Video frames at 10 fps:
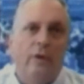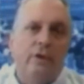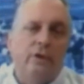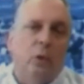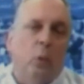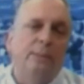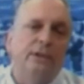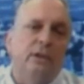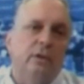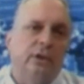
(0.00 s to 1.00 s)
than just a
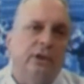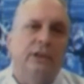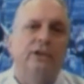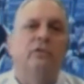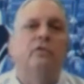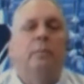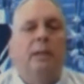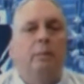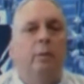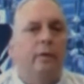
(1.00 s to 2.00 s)
whimsical decision for
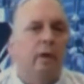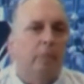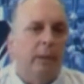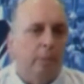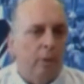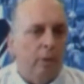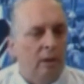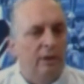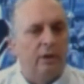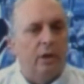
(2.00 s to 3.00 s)
people. There are people
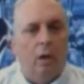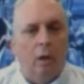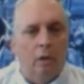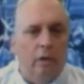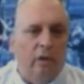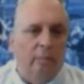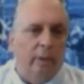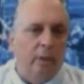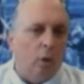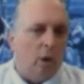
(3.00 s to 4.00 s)
on this call who have
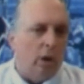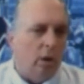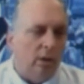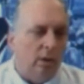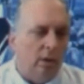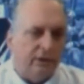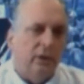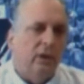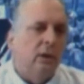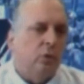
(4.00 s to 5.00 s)
been working on this
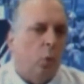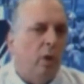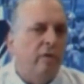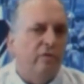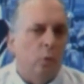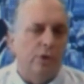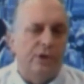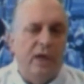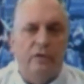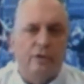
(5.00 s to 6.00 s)

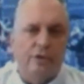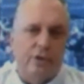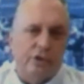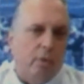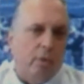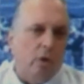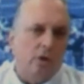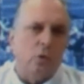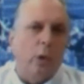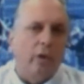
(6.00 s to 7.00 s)
24/7 since
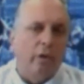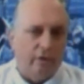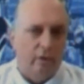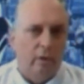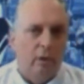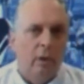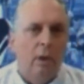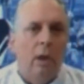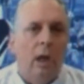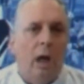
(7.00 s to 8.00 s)
March 12th.
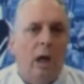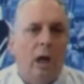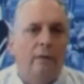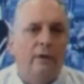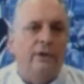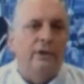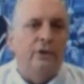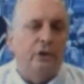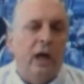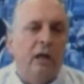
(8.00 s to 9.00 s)
This is
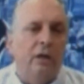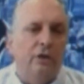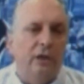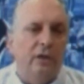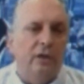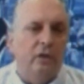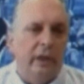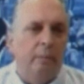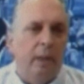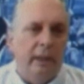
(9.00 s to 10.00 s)
challenging for
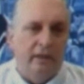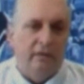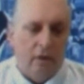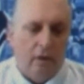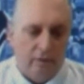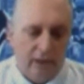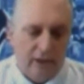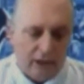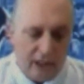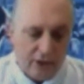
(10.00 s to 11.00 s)
anybody involved in
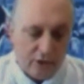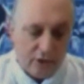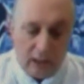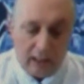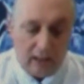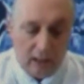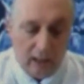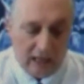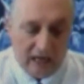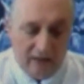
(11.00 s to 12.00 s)
education
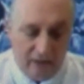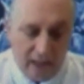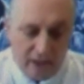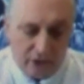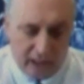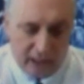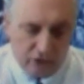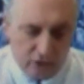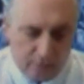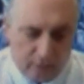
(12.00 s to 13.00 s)
and the
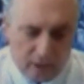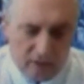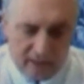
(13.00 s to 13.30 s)
educational part of